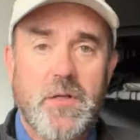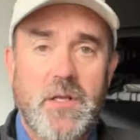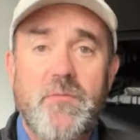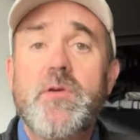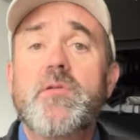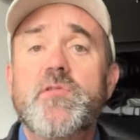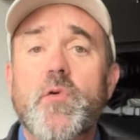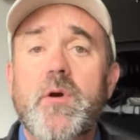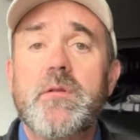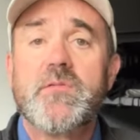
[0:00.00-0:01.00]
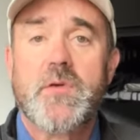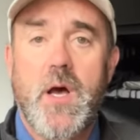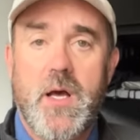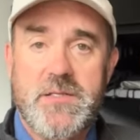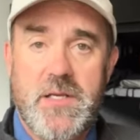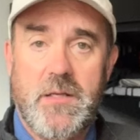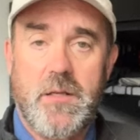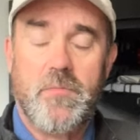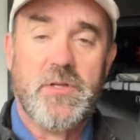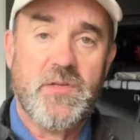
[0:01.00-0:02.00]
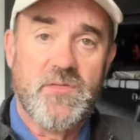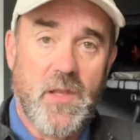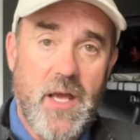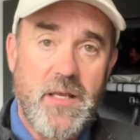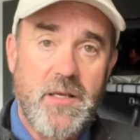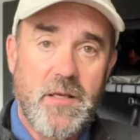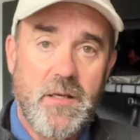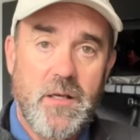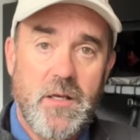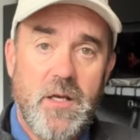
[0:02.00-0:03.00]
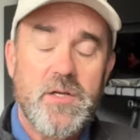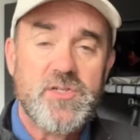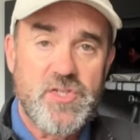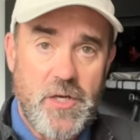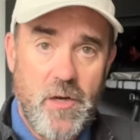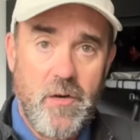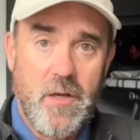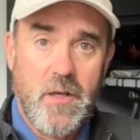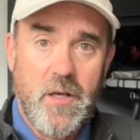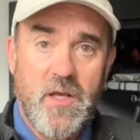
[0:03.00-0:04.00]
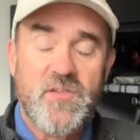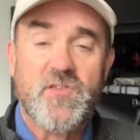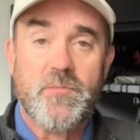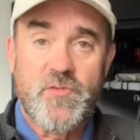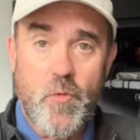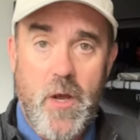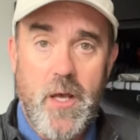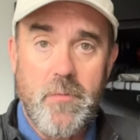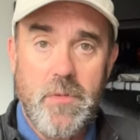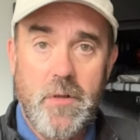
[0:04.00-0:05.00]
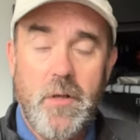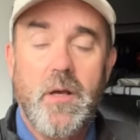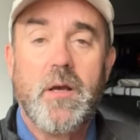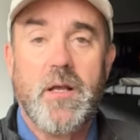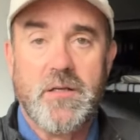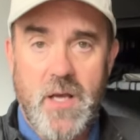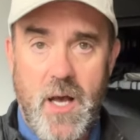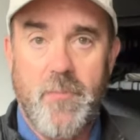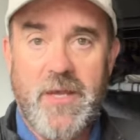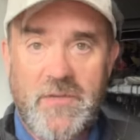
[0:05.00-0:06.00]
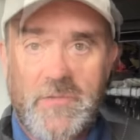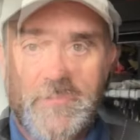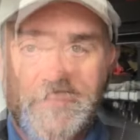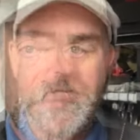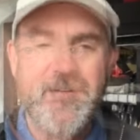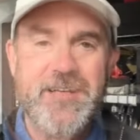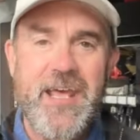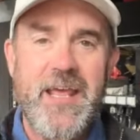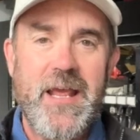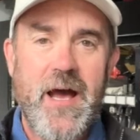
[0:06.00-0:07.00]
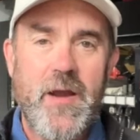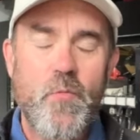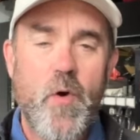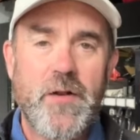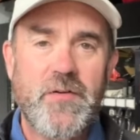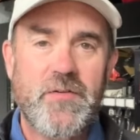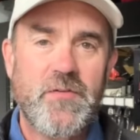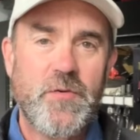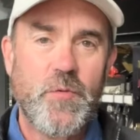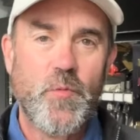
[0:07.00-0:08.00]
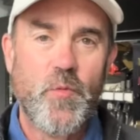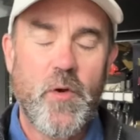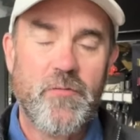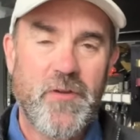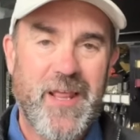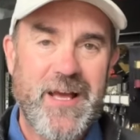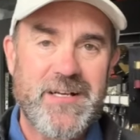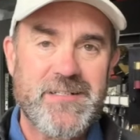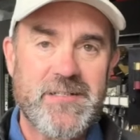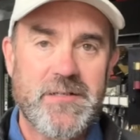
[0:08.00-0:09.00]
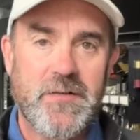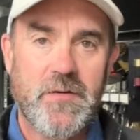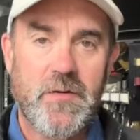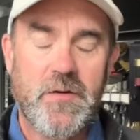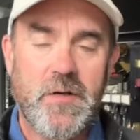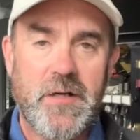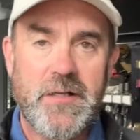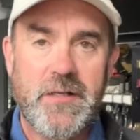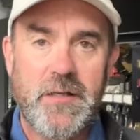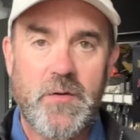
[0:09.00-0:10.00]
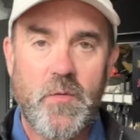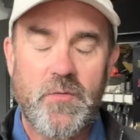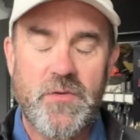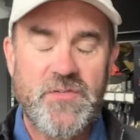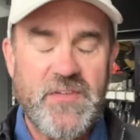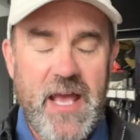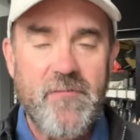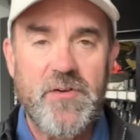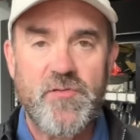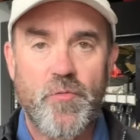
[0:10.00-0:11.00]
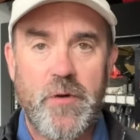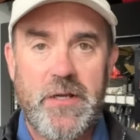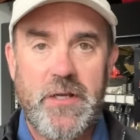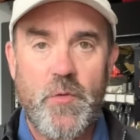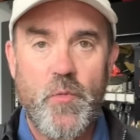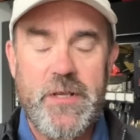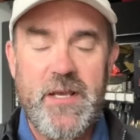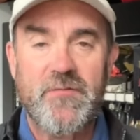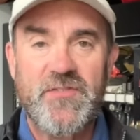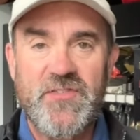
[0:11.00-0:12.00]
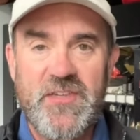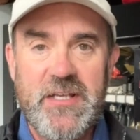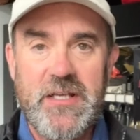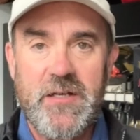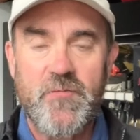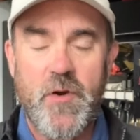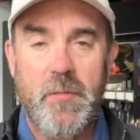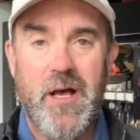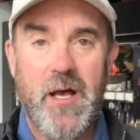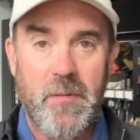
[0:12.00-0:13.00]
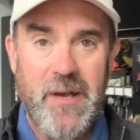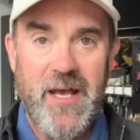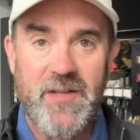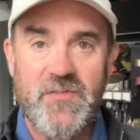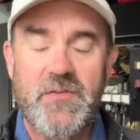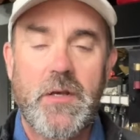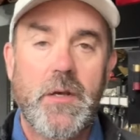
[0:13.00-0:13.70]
If you enjoy this content, please like, share, subscribe, and comment. Today I wanted to reflect on the savagery we have seen from Hamas